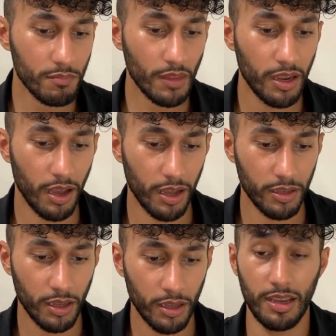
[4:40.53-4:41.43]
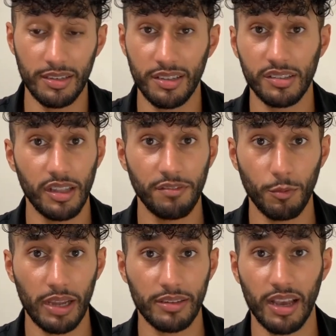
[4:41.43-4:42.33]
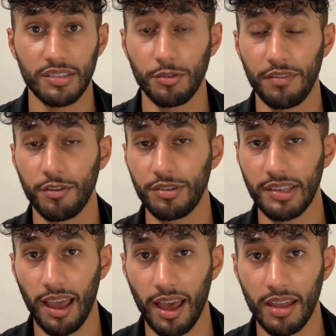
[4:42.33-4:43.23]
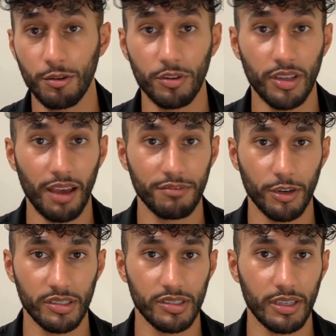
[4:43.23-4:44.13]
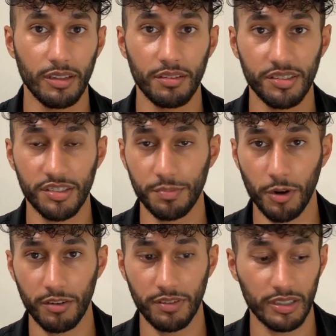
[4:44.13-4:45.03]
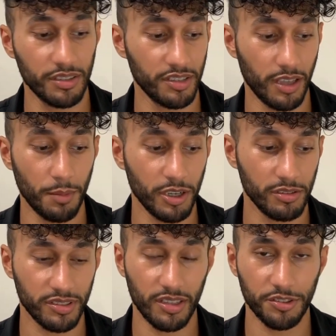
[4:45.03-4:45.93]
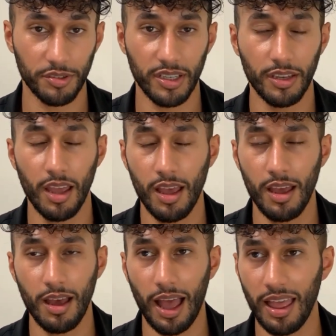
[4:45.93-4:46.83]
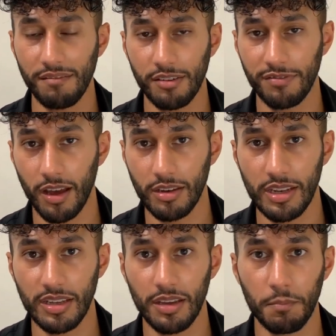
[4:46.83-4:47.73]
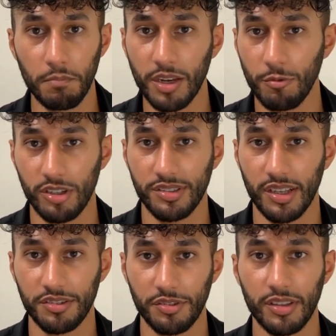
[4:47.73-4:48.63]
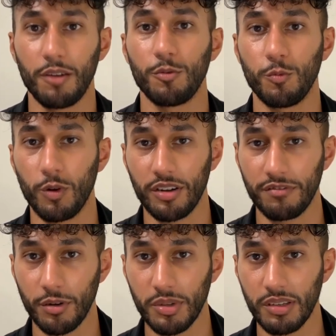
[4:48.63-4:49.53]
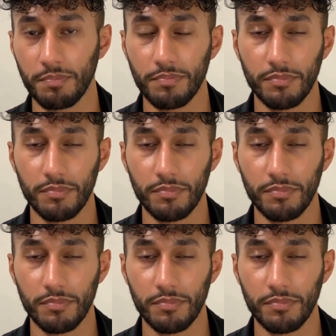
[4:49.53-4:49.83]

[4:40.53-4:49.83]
It doesn't leave a white cast, so if you're tan or you have dark skin, this is perfect. It's a chemical sunscreen. I haven't found any mineral sunscreen that would work for me.